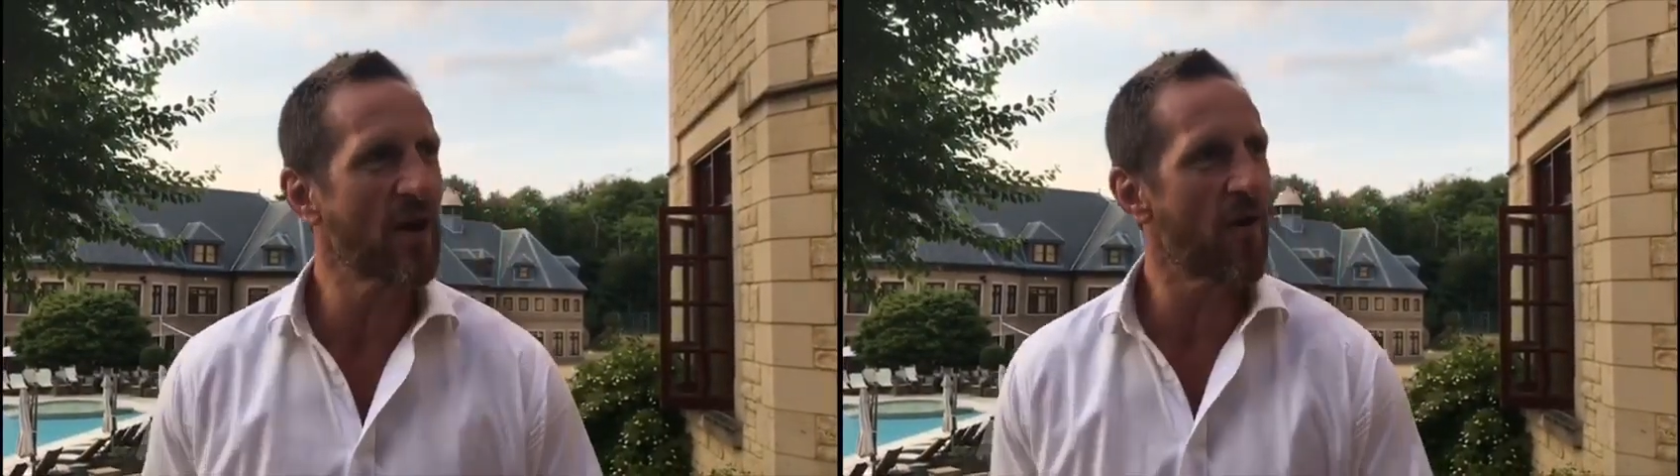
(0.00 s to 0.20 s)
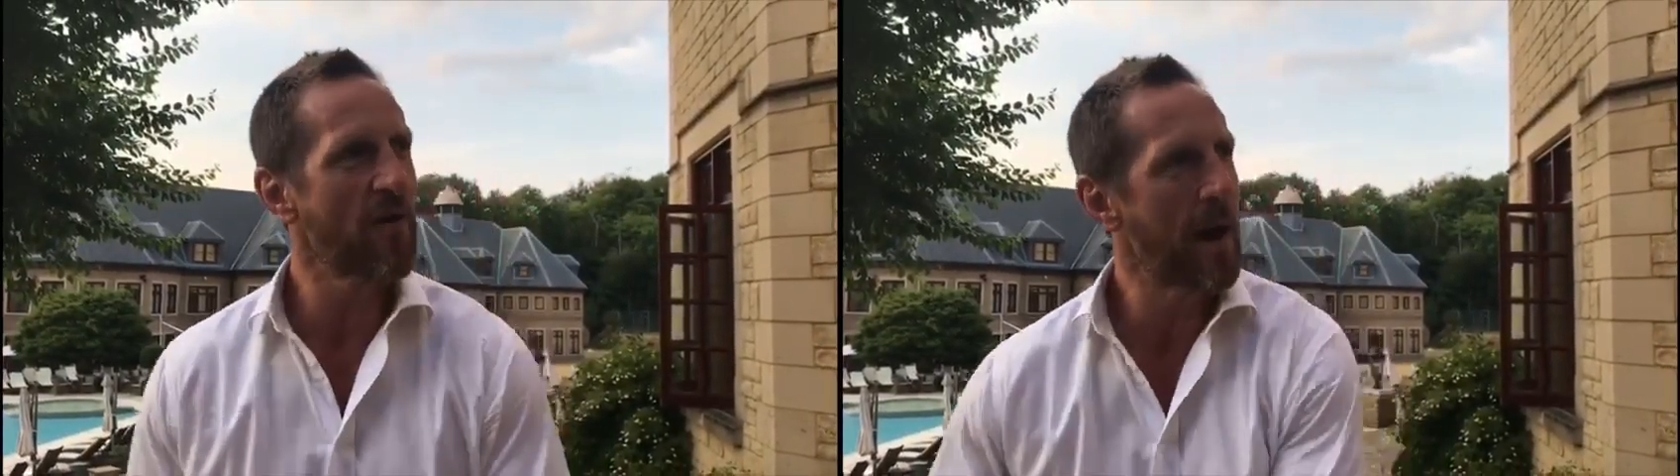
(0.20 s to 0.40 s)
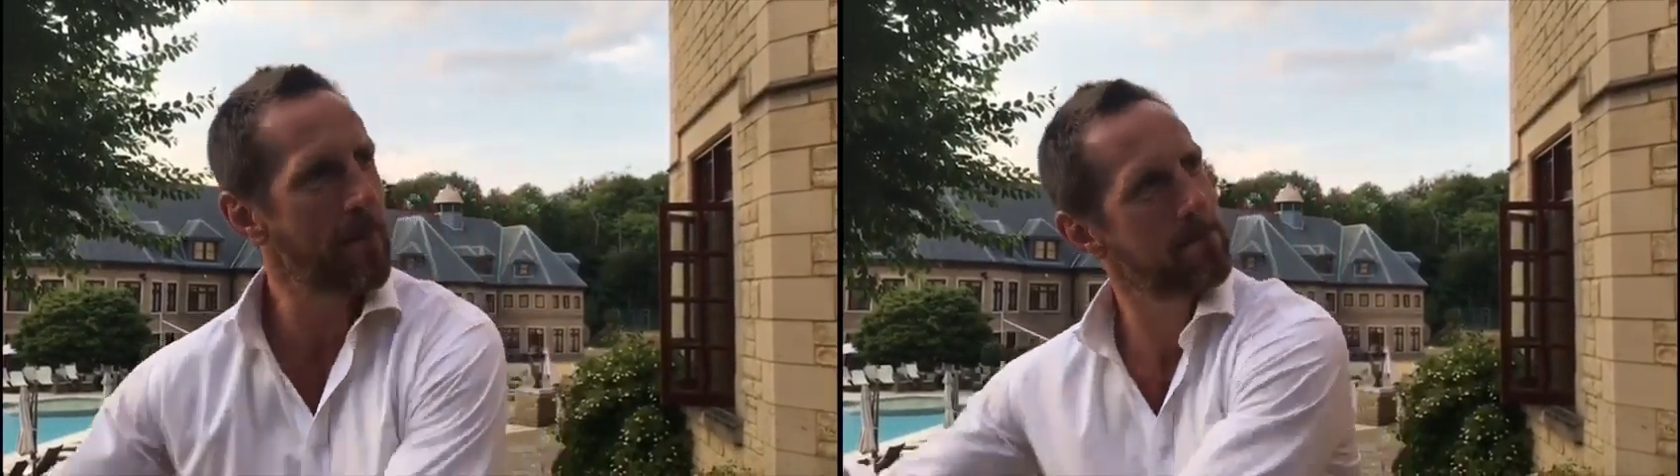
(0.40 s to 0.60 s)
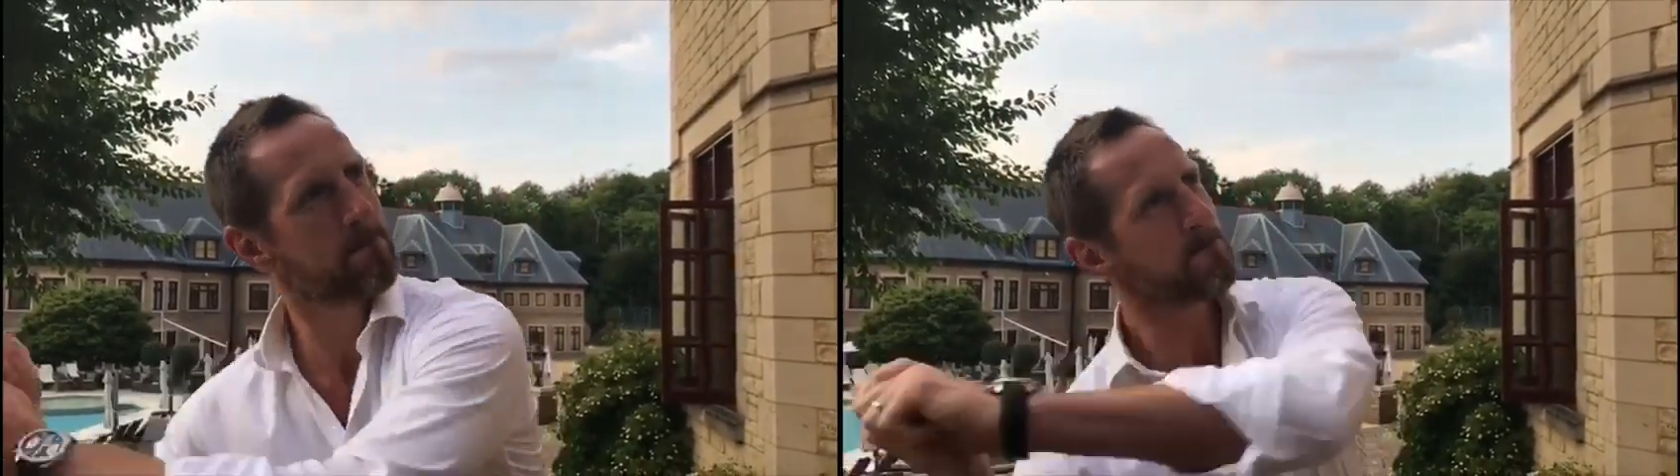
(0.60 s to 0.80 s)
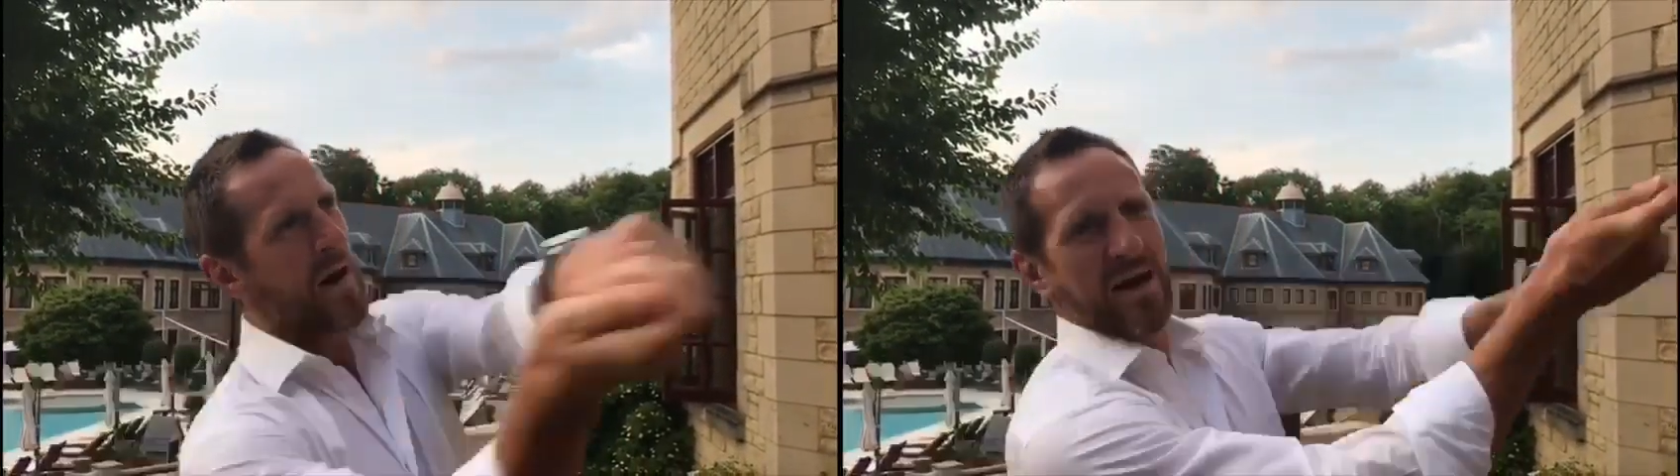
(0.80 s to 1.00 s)
gone and
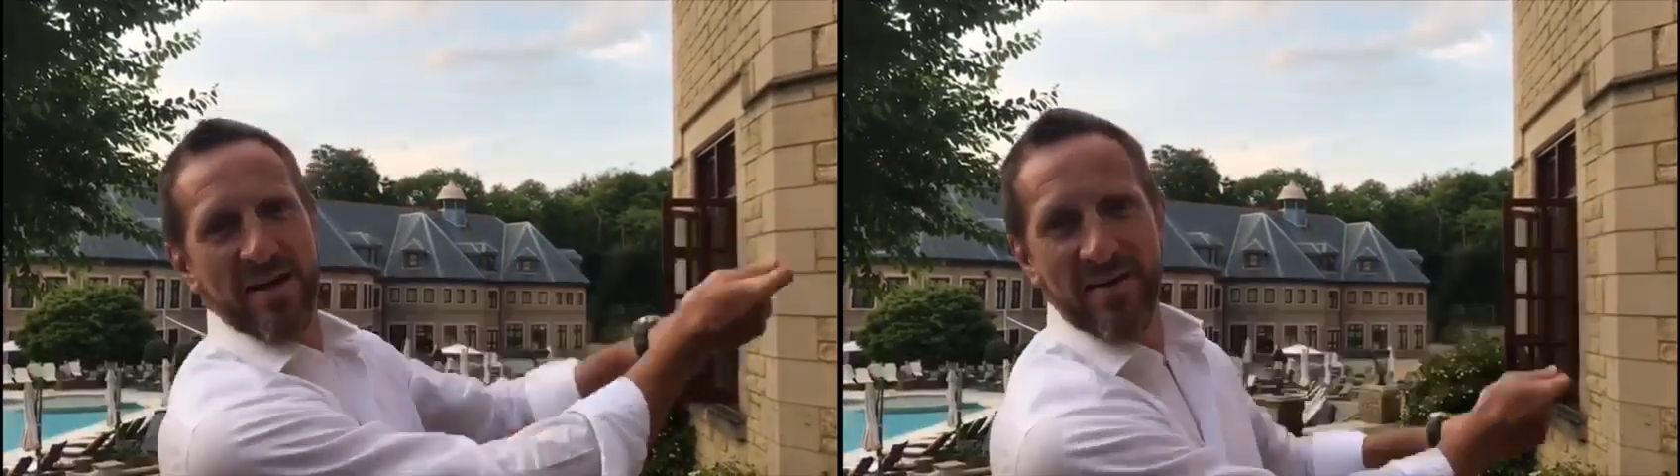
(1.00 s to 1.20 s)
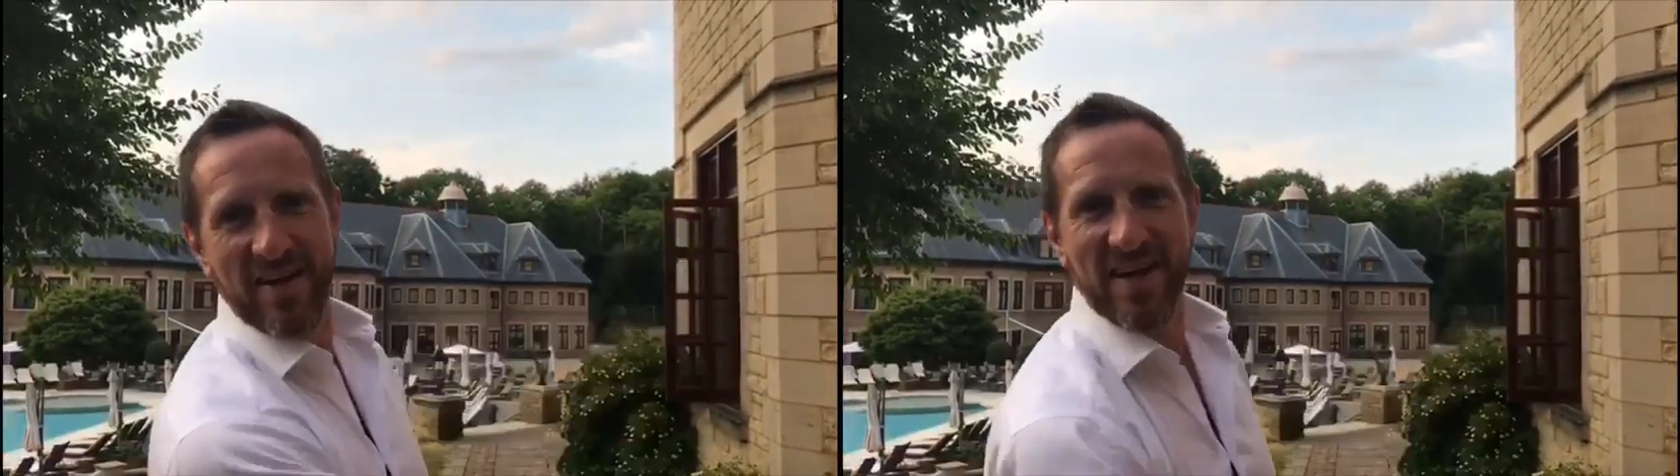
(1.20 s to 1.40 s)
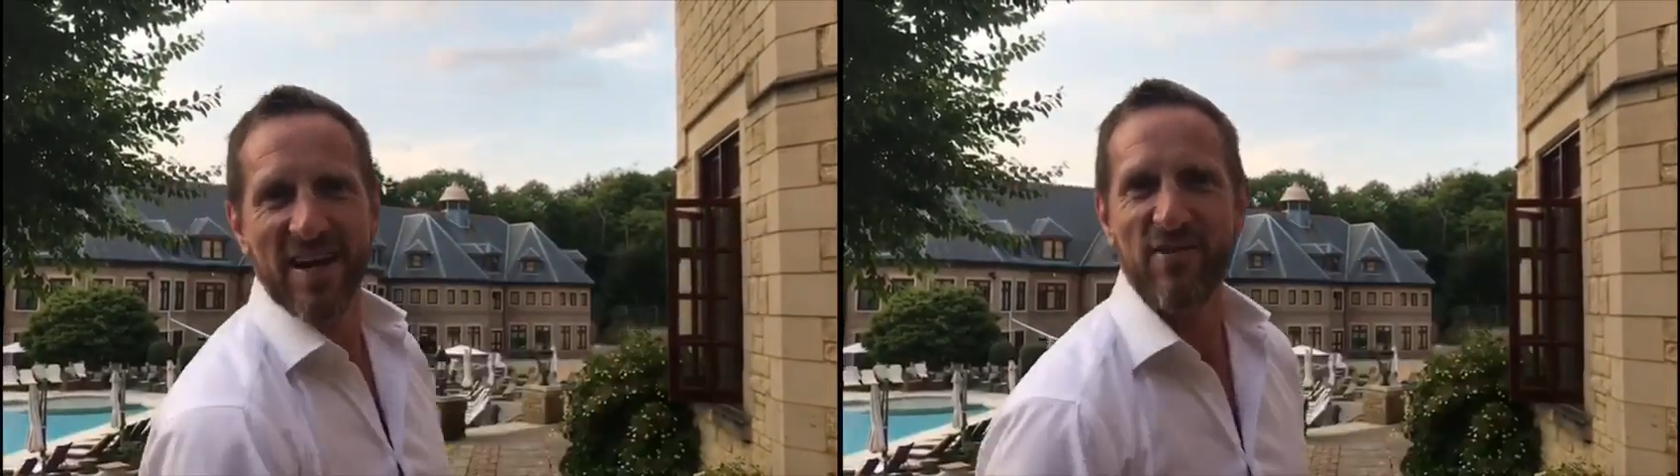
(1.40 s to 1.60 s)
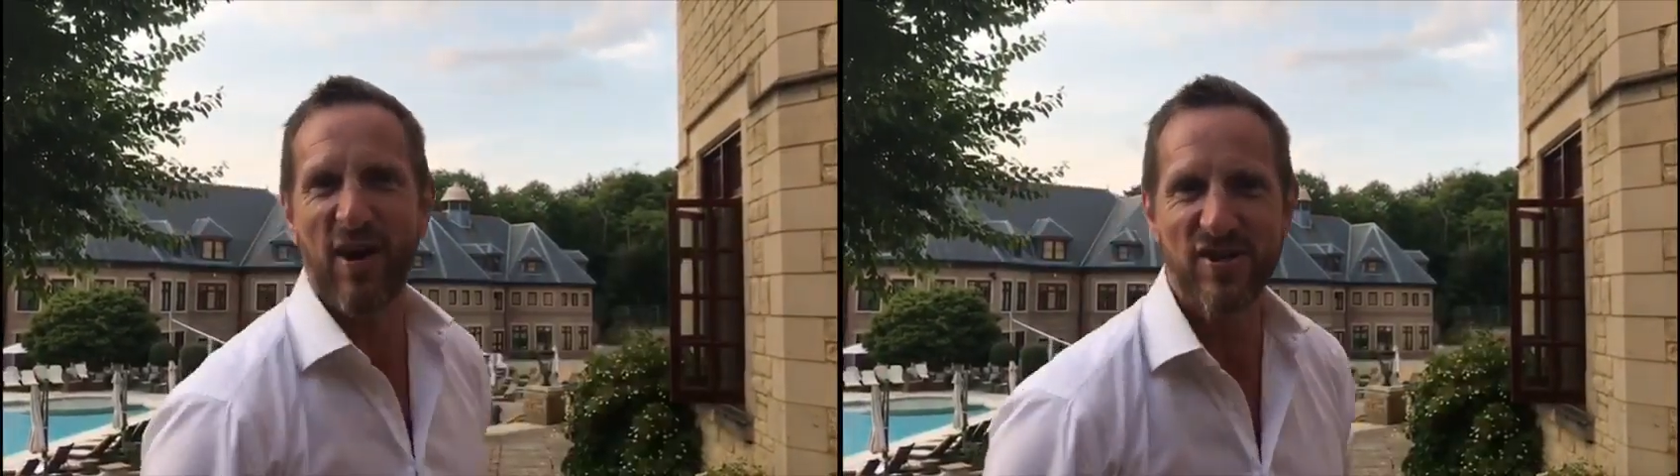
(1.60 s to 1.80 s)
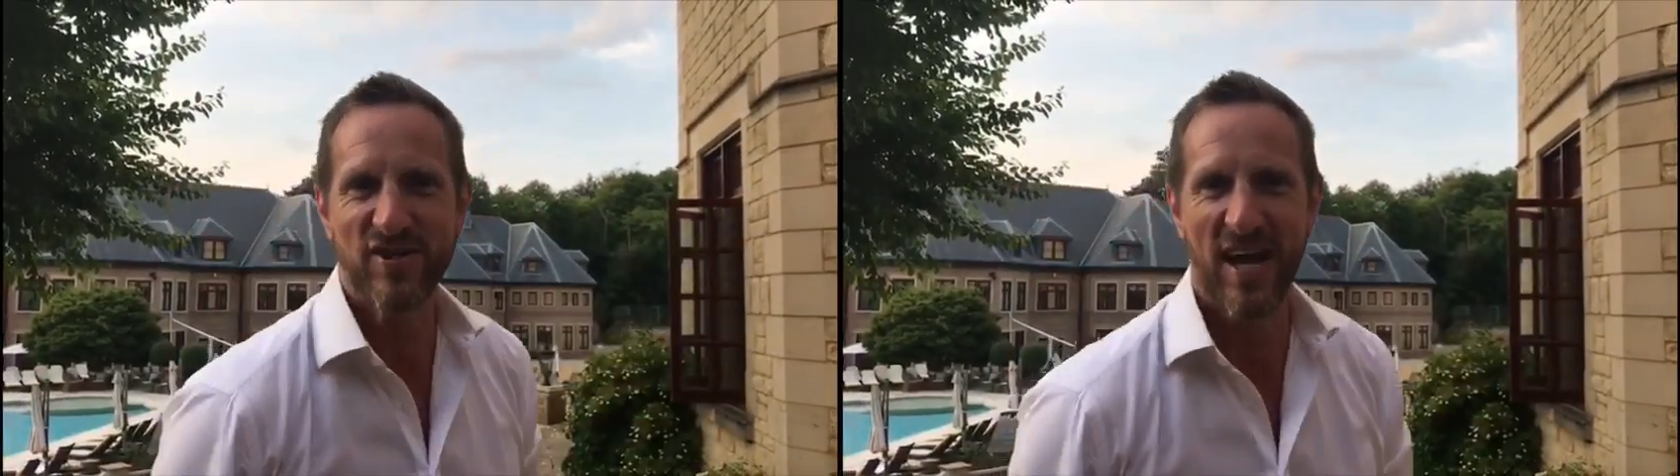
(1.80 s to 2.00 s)

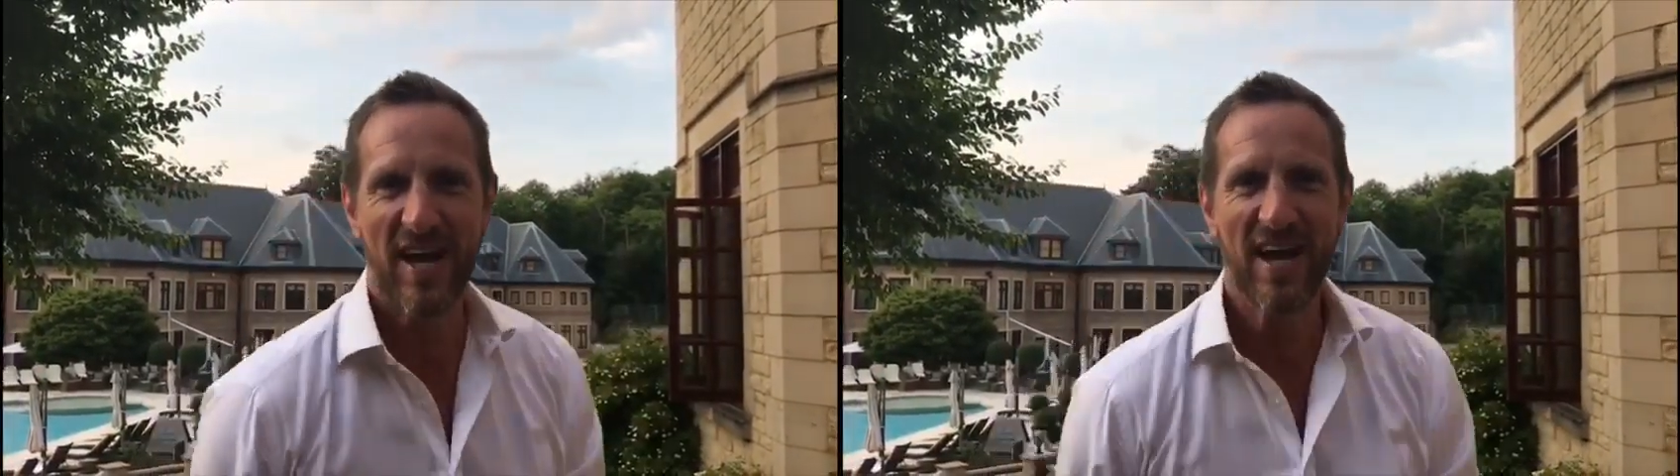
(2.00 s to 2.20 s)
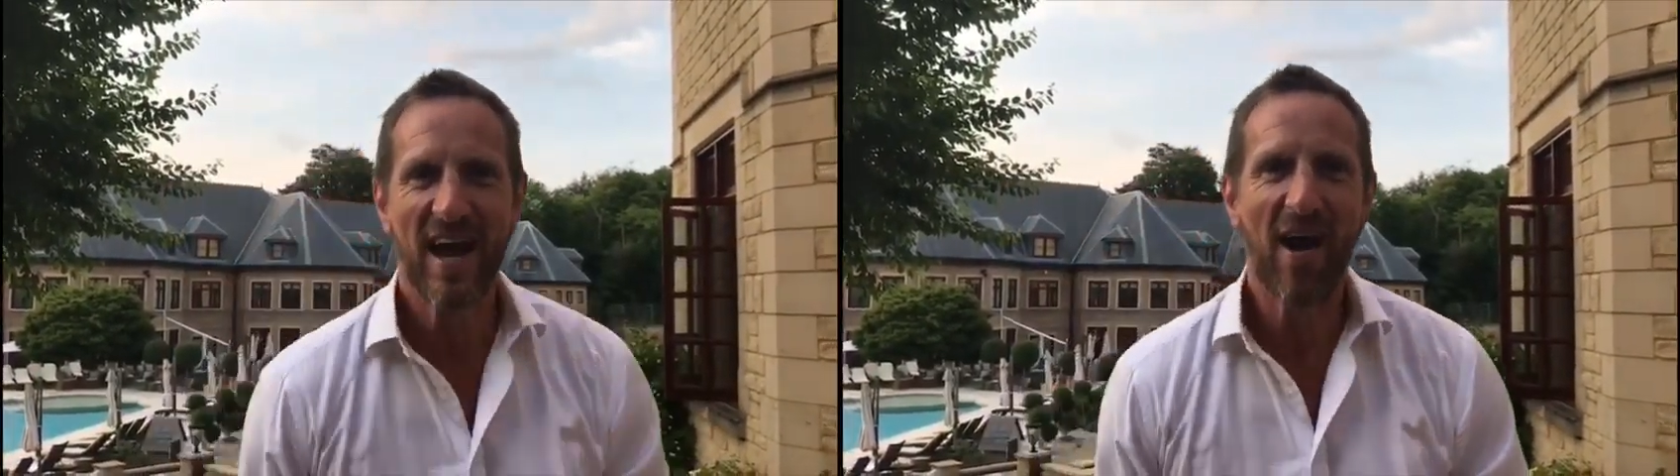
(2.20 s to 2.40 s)
crushed it.